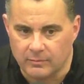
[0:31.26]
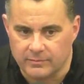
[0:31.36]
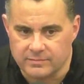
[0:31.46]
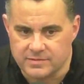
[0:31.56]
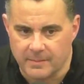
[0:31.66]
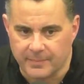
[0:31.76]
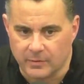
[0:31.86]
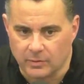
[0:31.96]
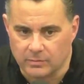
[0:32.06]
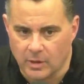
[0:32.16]

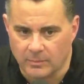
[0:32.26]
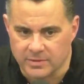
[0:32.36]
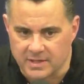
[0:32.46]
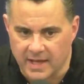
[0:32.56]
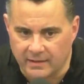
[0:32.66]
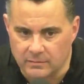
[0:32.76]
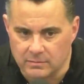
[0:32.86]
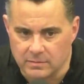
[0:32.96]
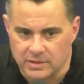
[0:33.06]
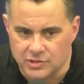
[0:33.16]
Typical, almost like
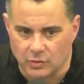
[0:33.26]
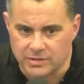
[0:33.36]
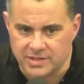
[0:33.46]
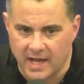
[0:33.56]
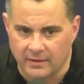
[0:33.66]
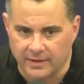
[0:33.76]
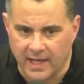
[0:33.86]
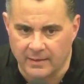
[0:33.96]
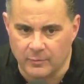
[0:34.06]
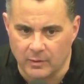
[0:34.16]
the Georgetown
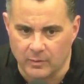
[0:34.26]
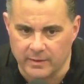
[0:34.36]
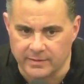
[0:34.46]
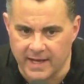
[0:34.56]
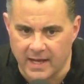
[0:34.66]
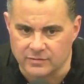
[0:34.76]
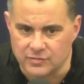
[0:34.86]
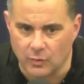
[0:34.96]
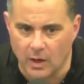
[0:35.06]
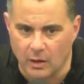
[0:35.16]
game where we were down
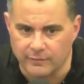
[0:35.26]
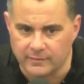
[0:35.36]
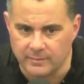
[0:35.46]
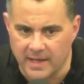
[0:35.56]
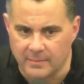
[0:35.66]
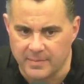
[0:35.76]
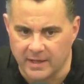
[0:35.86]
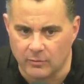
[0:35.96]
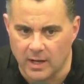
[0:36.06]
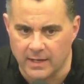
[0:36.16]
12 and we made a big
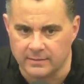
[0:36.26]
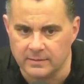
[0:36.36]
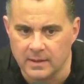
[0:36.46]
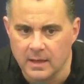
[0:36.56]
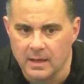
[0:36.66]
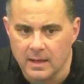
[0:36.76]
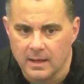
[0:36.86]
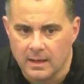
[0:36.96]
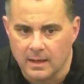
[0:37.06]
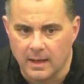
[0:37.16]
run.
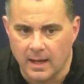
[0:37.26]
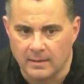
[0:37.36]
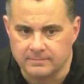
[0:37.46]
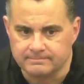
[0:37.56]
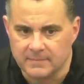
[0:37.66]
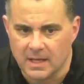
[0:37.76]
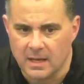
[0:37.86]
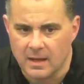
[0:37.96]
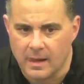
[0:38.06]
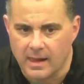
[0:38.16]

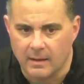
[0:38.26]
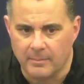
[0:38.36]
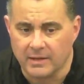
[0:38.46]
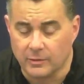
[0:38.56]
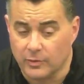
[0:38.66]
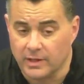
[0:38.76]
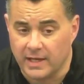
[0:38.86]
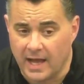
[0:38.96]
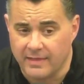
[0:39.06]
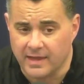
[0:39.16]
Butler really,
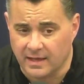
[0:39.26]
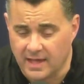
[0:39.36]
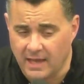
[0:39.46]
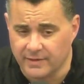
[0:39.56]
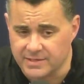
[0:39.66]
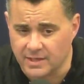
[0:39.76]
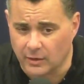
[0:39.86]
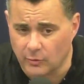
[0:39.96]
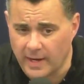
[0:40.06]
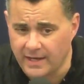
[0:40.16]
I think, gave us a
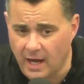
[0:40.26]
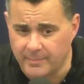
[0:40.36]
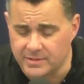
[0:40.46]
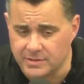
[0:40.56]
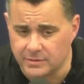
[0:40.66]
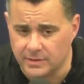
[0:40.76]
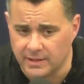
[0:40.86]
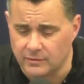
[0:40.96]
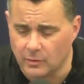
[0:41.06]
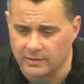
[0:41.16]
great opportunity
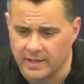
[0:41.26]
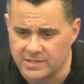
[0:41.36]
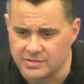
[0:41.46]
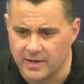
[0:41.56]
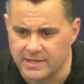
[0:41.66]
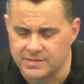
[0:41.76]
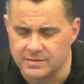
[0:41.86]
during that stretch.